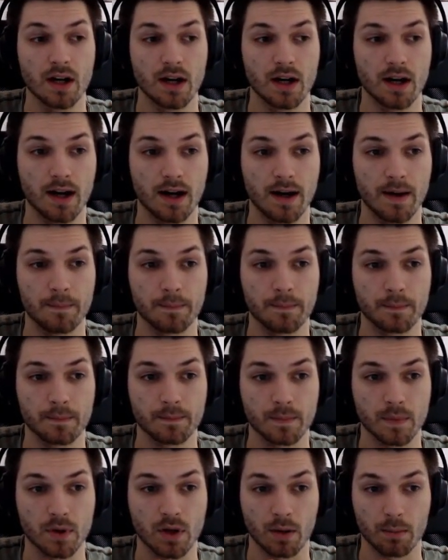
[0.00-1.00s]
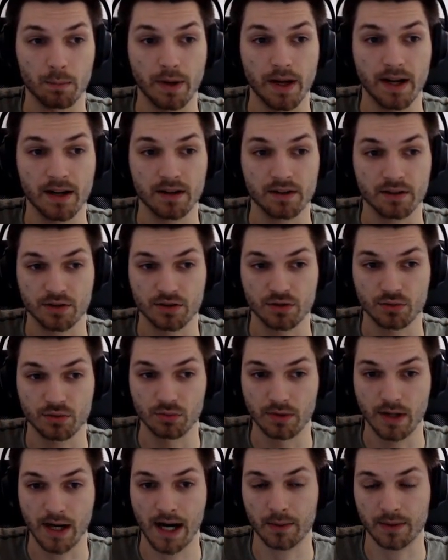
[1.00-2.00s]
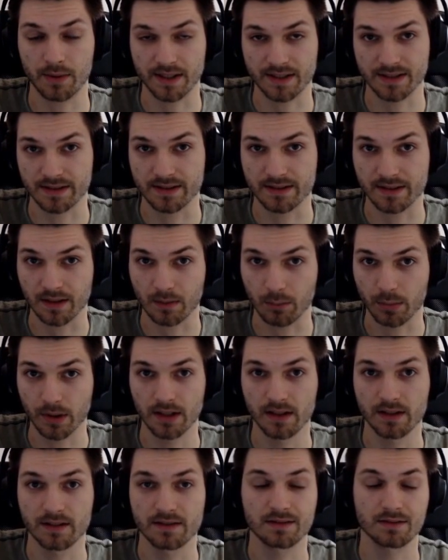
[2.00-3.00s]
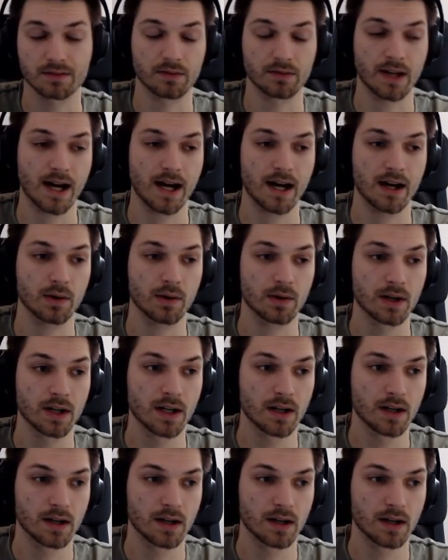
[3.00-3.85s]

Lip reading: compared to now existing builds, to now